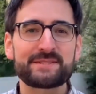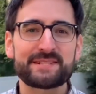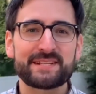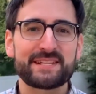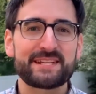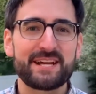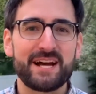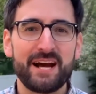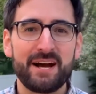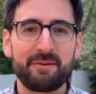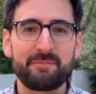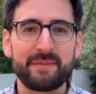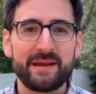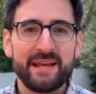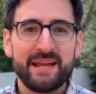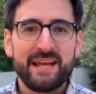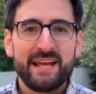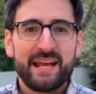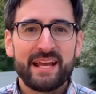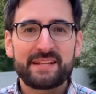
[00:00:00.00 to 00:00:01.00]
to come.
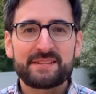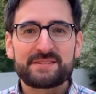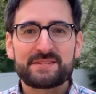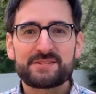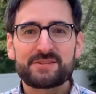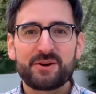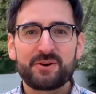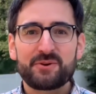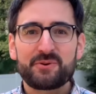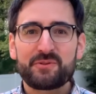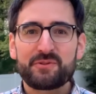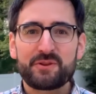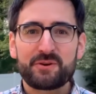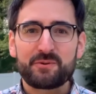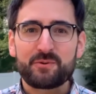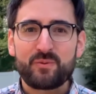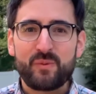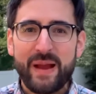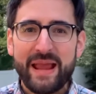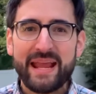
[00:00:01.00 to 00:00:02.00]
And so
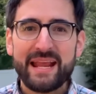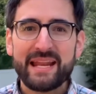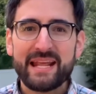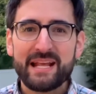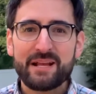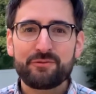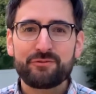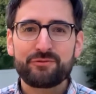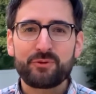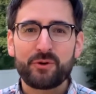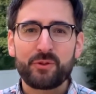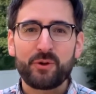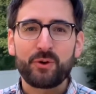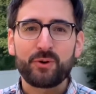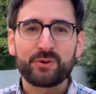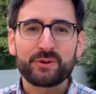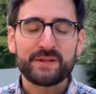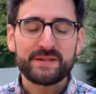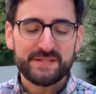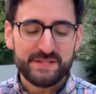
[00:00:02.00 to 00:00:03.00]
they're waiting for the
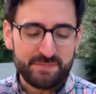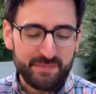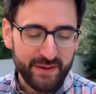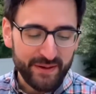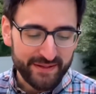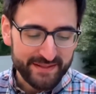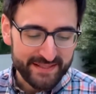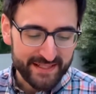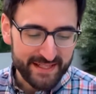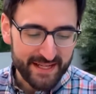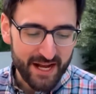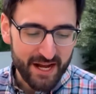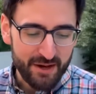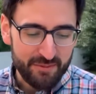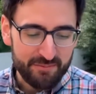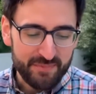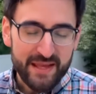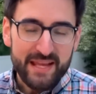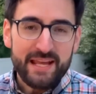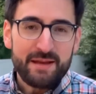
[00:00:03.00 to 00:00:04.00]
Holy Spirit to
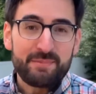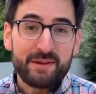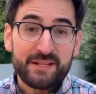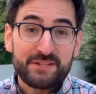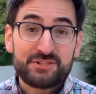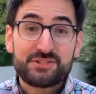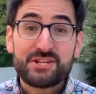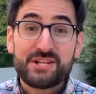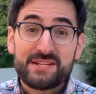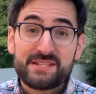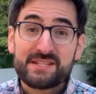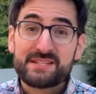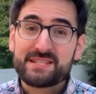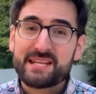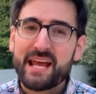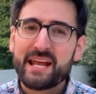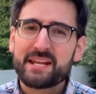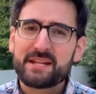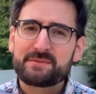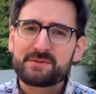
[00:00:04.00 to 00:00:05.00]
come because Jesus
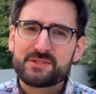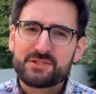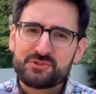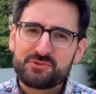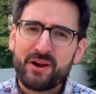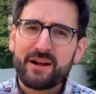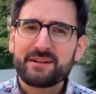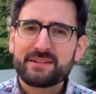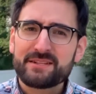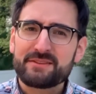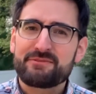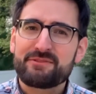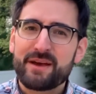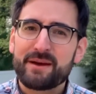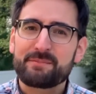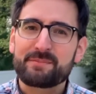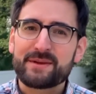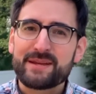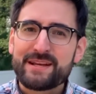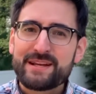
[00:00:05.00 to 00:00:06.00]
had instructed
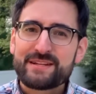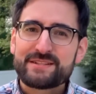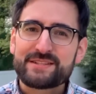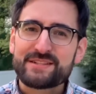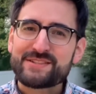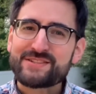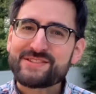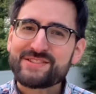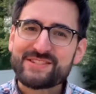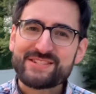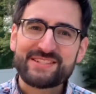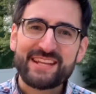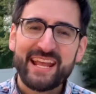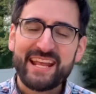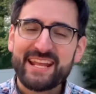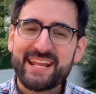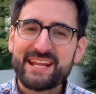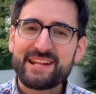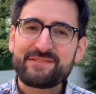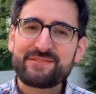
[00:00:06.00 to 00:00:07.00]
them to stay
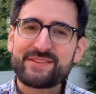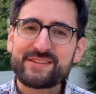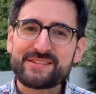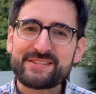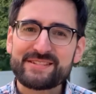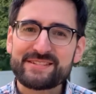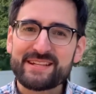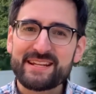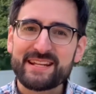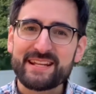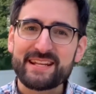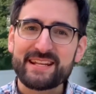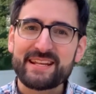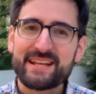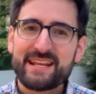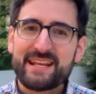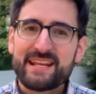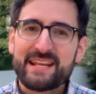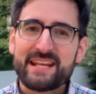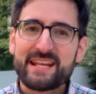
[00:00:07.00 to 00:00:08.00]
in the city
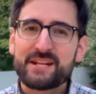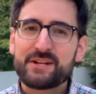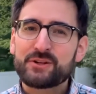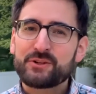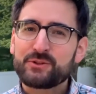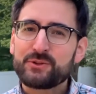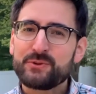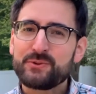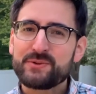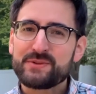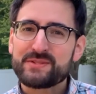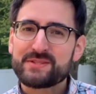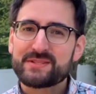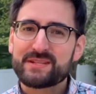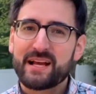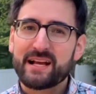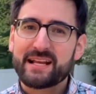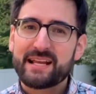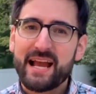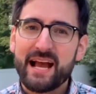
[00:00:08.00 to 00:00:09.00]
in Luke's
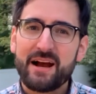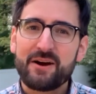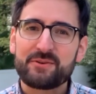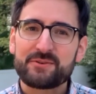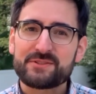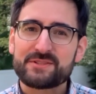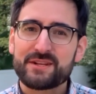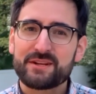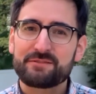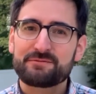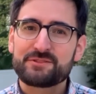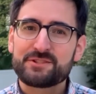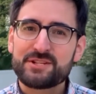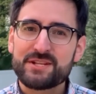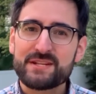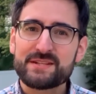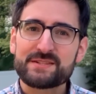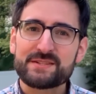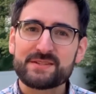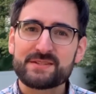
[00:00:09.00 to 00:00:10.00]
account of
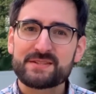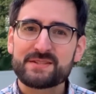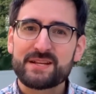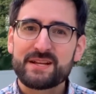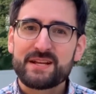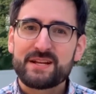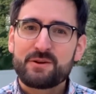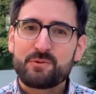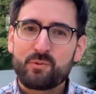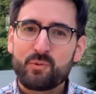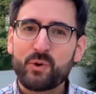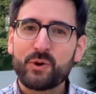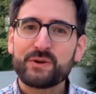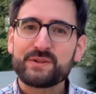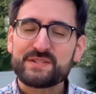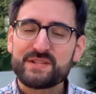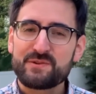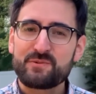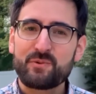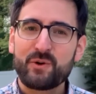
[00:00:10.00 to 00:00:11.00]
Jesus'
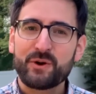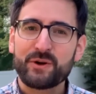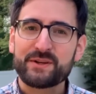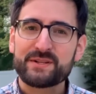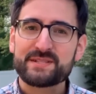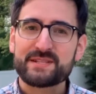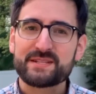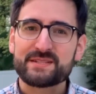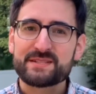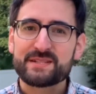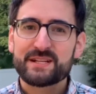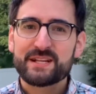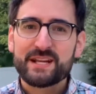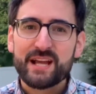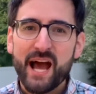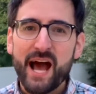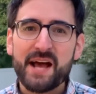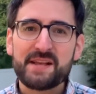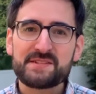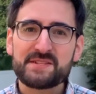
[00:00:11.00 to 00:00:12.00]
words and works, his
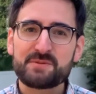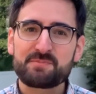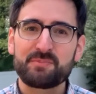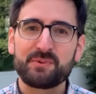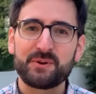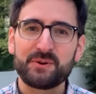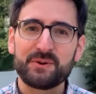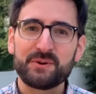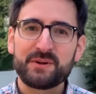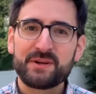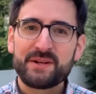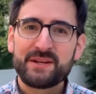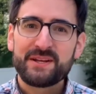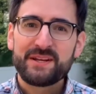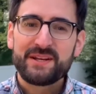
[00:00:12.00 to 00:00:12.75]
gospel.